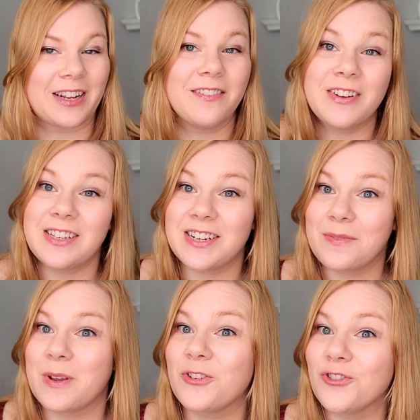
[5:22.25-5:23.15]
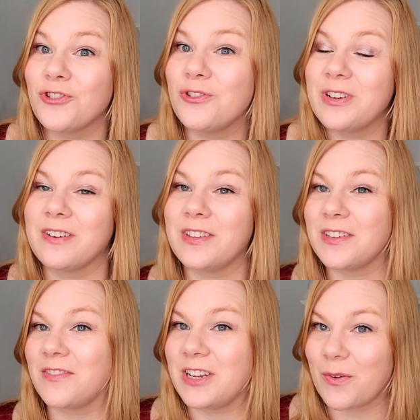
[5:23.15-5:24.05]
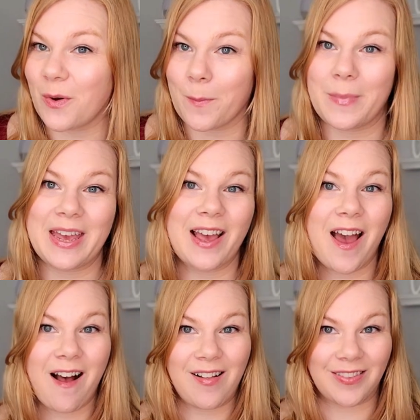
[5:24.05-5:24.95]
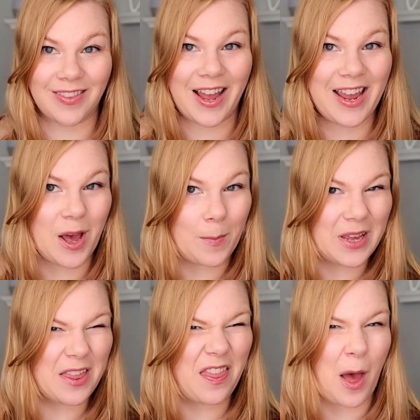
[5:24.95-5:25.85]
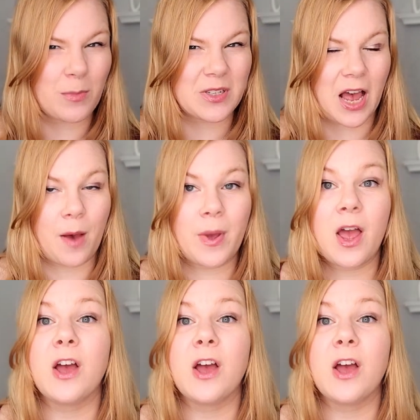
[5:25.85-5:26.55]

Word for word: and if it did, make sure you give this video a big like a big thumbs up.